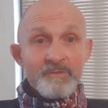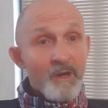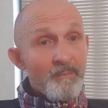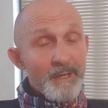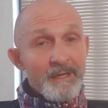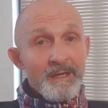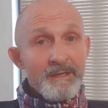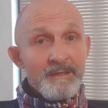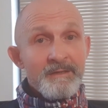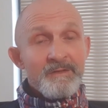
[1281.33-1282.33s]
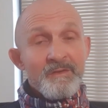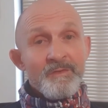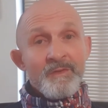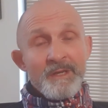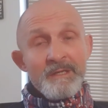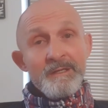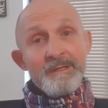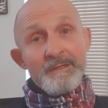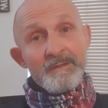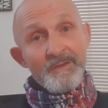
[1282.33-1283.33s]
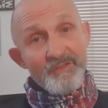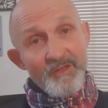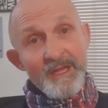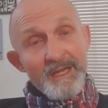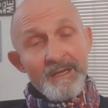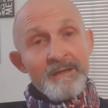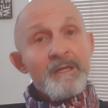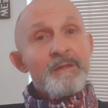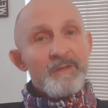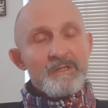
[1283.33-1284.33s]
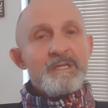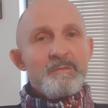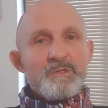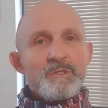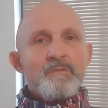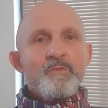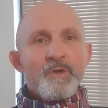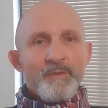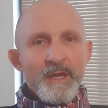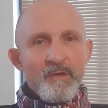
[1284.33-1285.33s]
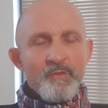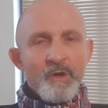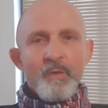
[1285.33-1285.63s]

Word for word: Don't be kidded into kidded into thinking that demons aren't real. They're real.